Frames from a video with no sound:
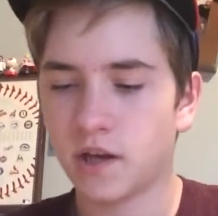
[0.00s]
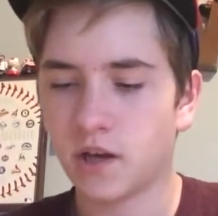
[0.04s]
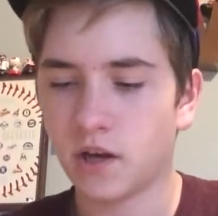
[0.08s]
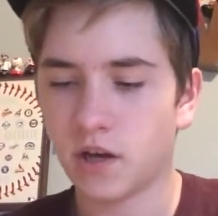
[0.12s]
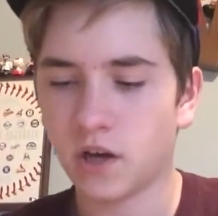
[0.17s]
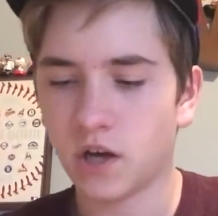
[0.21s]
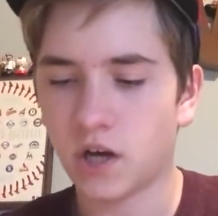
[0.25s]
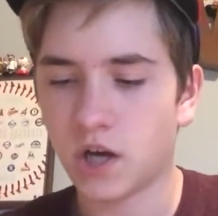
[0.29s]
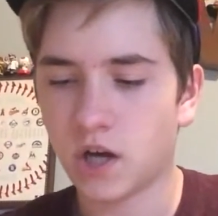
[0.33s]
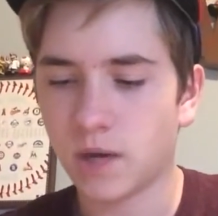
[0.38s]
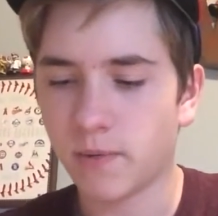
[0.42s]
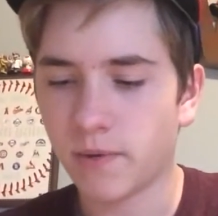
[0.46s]

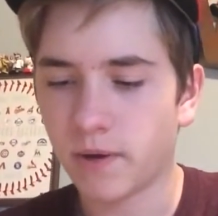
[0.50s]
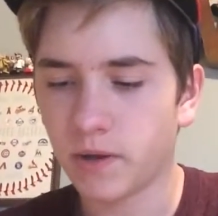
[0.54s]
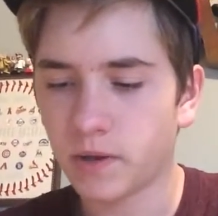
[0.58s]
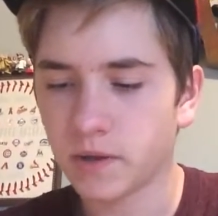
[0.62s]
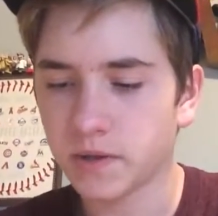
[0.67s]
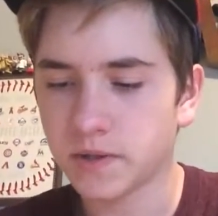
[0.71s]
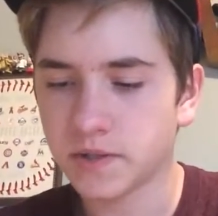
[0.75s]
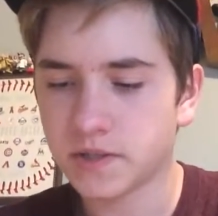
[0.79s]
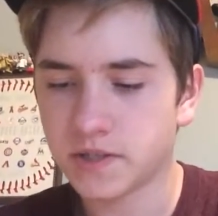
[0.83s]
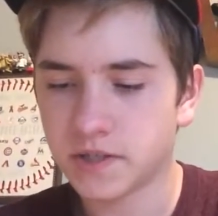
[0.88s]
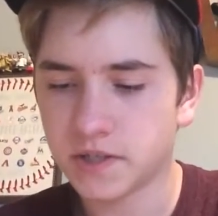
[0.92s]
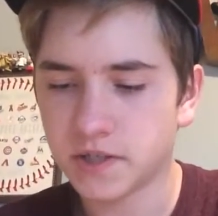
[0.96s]

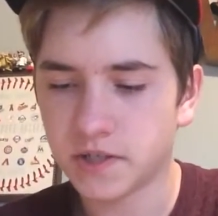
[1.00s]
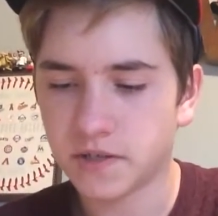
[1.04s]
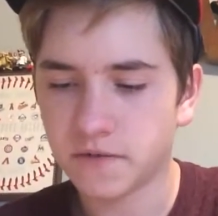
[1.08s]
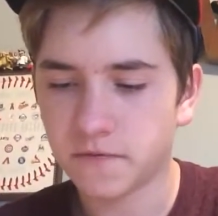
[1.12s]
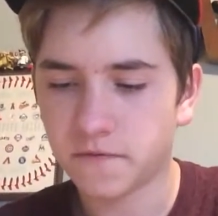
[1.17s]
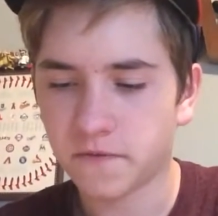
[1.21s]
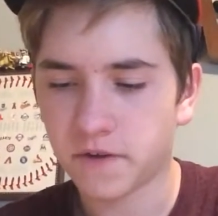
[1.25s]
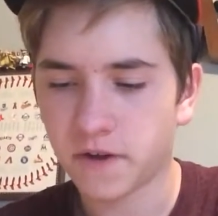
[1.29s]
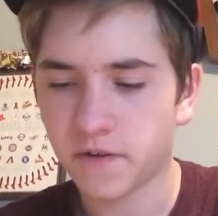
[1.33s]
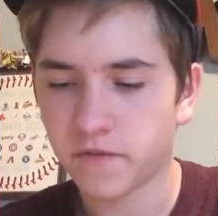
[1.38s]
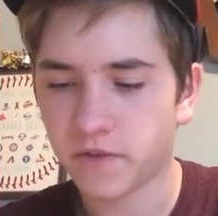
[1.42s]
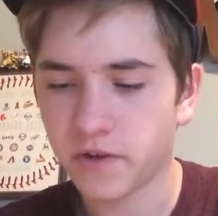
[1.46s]
Ellington,
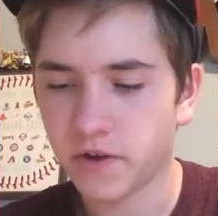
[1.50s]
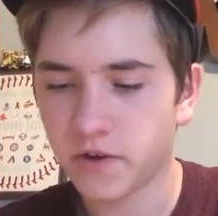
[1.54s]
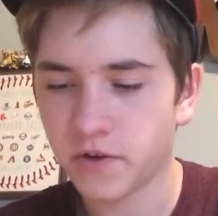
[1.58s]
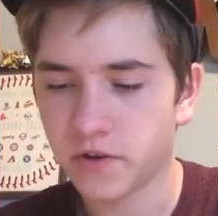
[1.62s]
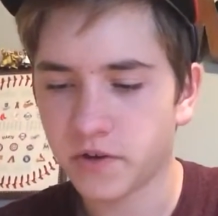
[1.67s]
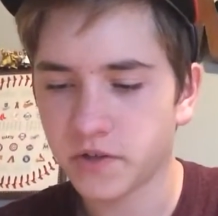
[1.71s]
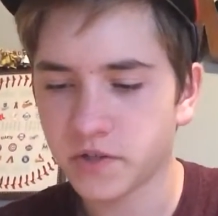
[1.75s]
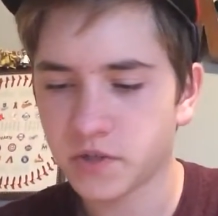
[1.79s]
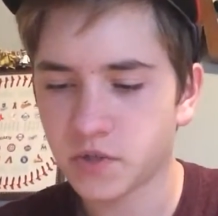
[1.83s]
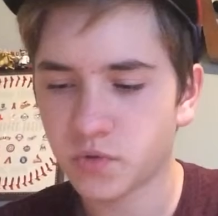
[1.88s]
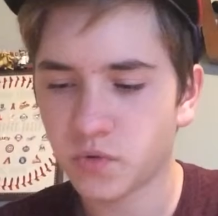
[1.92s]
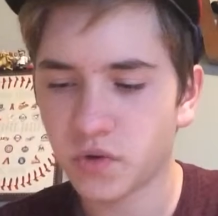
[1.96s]
5
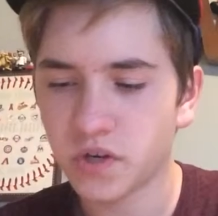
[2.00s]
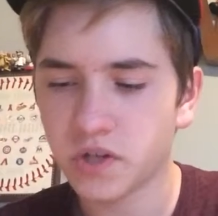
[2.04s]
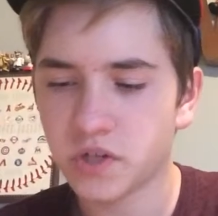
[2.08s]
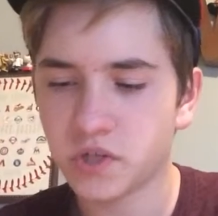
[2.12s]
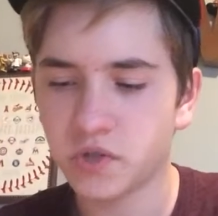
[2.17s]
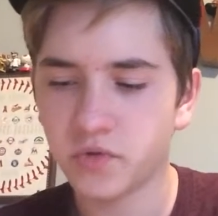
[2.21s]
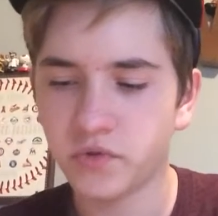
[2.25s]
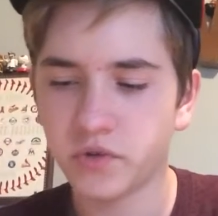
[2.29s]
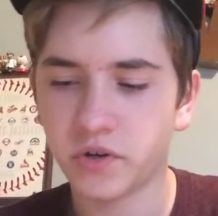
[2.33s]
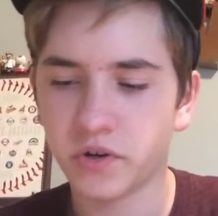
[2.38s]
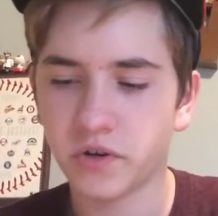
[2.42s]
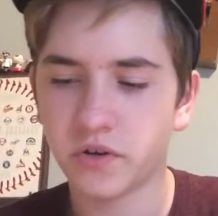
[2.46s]
carries,
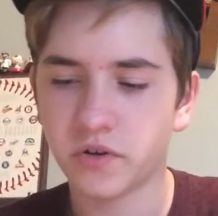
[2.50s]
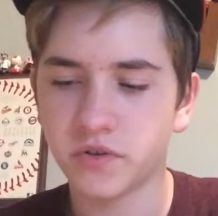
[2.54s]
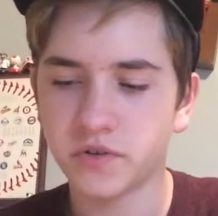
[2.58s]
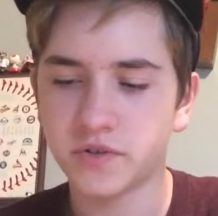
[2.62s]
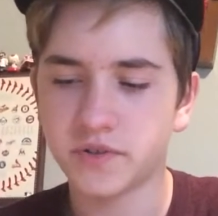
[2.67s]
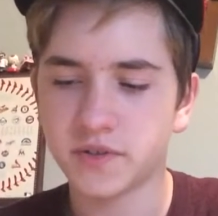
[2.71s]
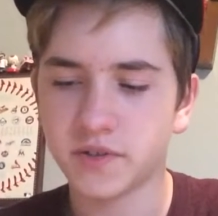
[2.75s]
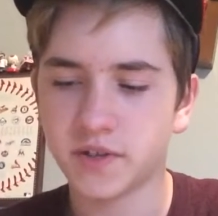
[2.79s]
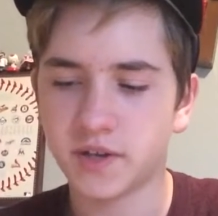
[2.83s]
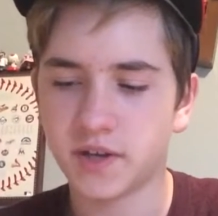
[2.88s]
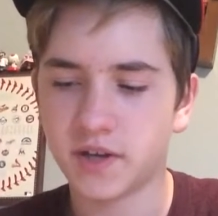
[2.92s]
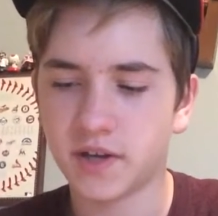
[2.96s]
22
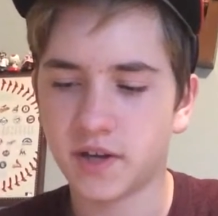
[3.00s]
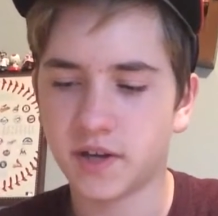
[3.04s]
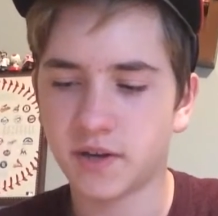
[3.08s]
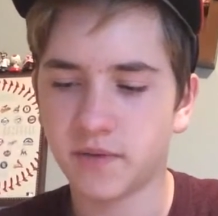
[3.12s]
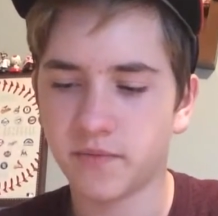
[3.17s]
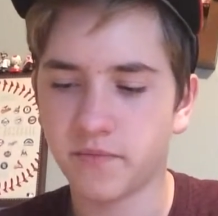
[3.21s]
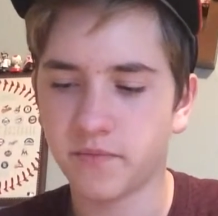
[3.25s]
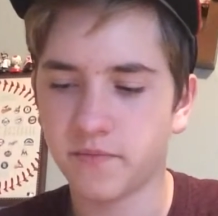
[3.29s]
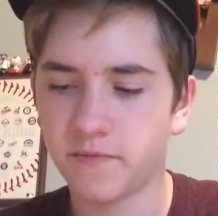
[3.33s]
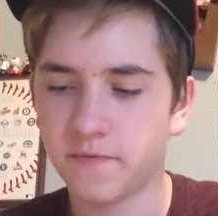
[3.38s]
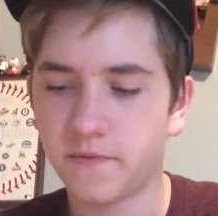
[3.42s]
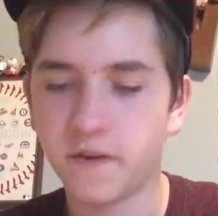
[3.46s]
yards,
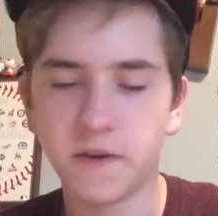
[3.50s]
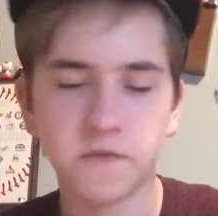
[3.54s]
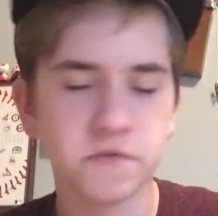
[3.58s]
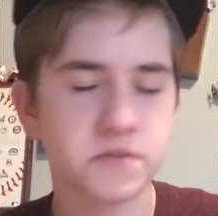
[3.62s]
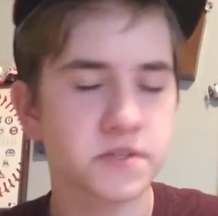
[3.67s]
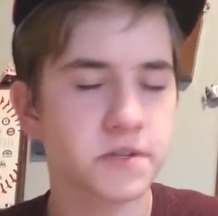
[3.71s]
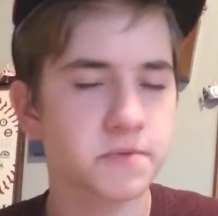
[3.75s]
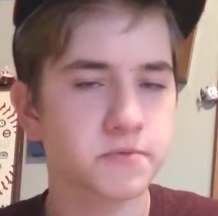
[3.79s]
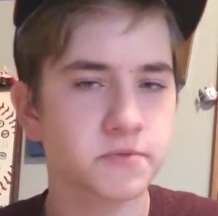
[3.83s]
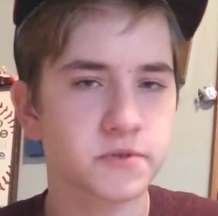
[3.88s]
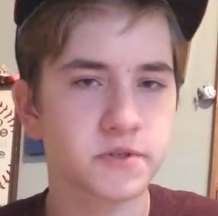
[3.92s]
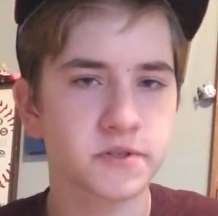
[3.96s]
5
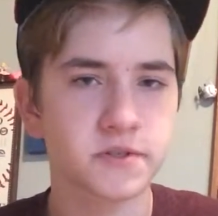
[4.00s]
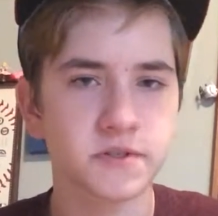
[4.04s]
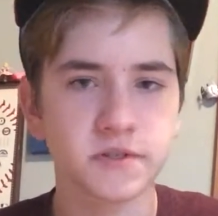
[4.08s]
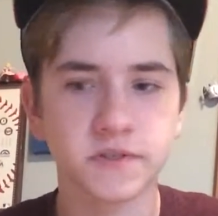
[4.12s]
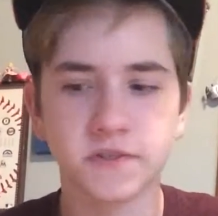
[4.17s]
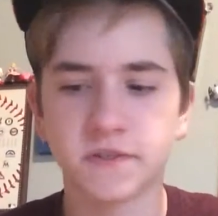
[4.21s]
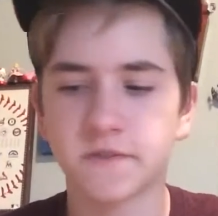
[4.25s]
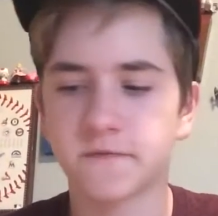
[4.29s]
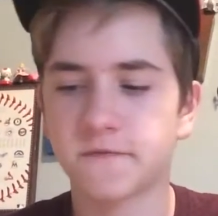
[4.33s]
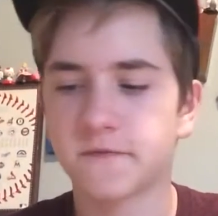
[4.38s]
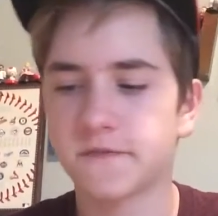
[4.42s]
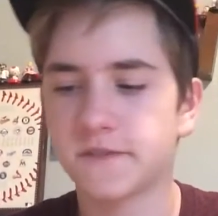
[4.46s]

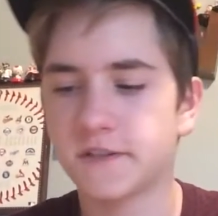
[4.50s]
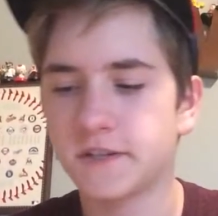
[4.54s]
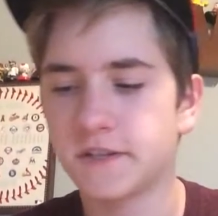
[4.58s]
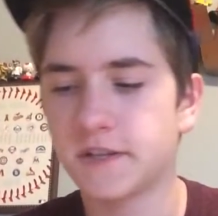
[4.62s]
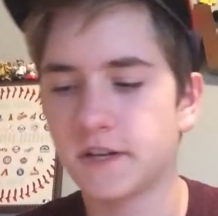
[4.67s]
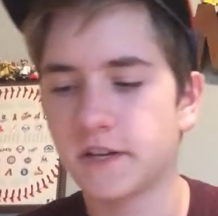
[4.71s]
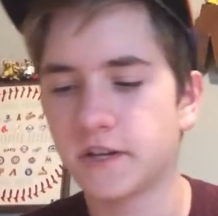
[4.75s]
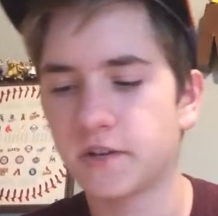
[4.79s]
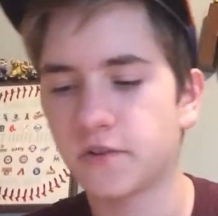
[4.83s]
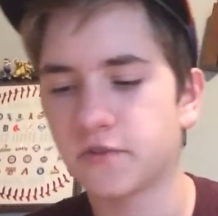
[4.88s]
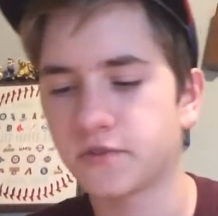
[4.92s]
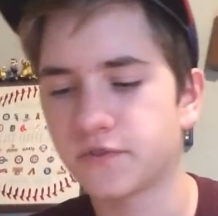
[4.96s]
receptions,
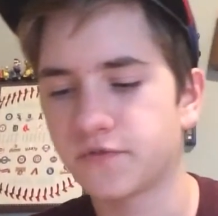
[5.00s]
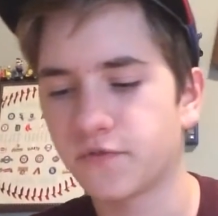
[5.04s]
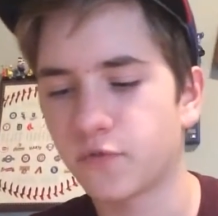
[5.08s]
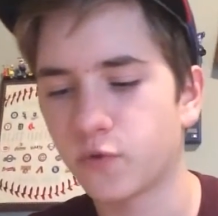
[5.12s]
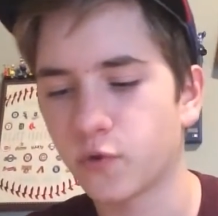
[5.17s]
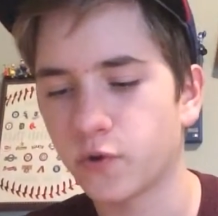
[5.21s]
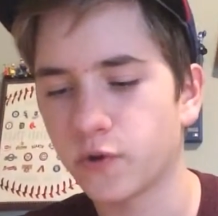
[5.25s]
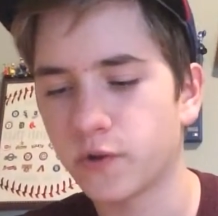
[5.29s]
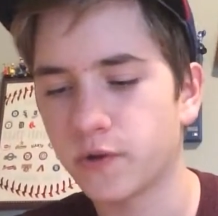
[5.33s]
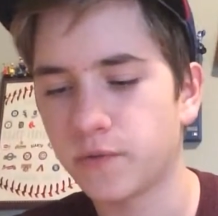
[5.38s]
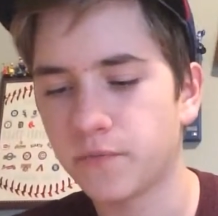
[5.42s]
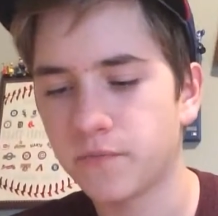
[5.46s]
59 yards
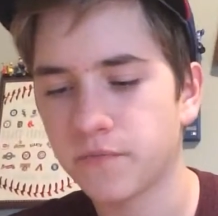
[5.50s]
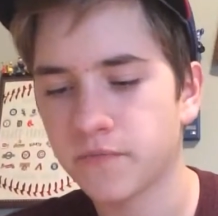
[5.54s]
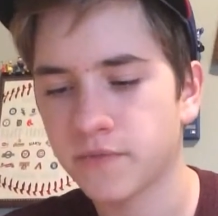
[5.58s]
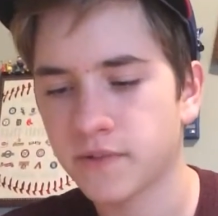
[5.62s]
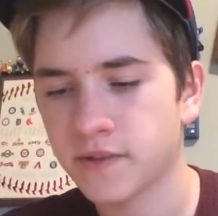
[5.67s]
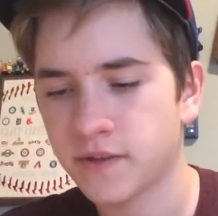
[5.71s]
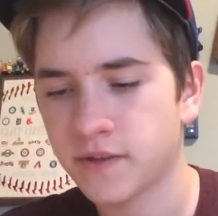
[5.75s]
for him.